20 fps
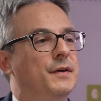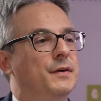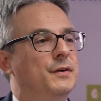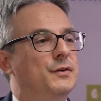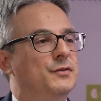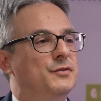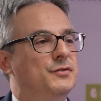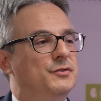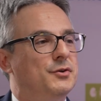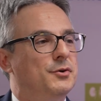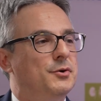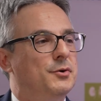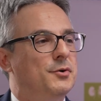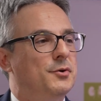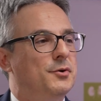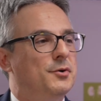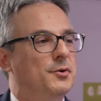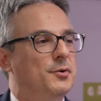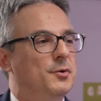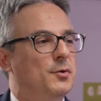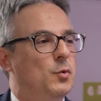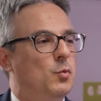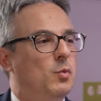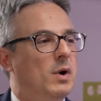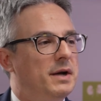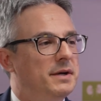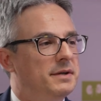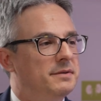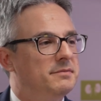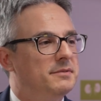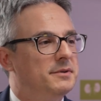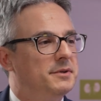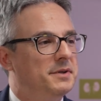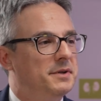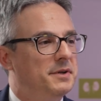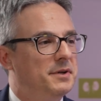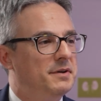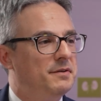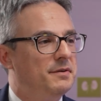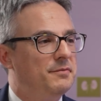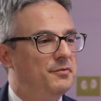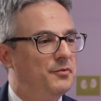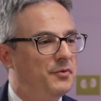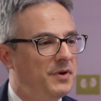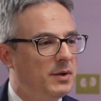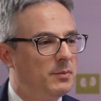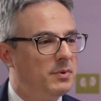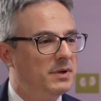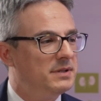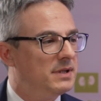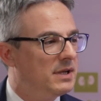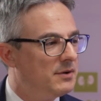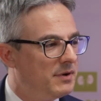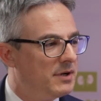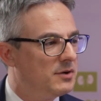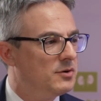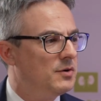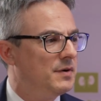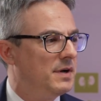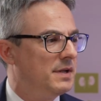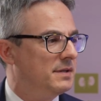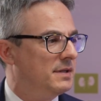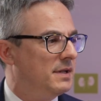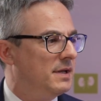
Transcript: So one frequent and recurrent